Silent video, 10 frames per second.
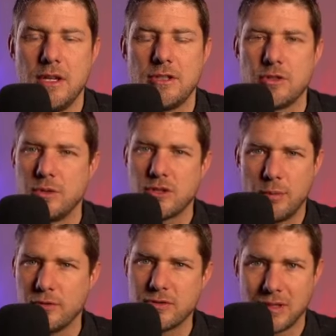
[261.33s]
So it's
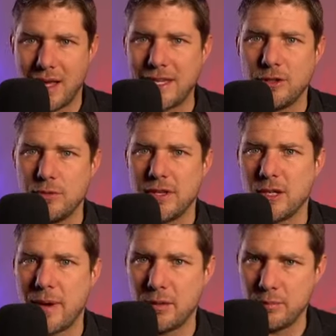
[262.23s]
almost like you think
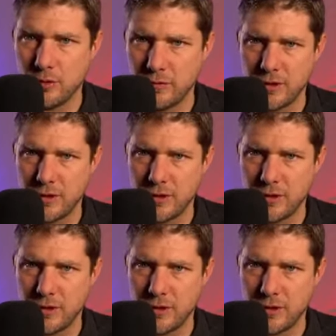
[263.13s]
about a movie.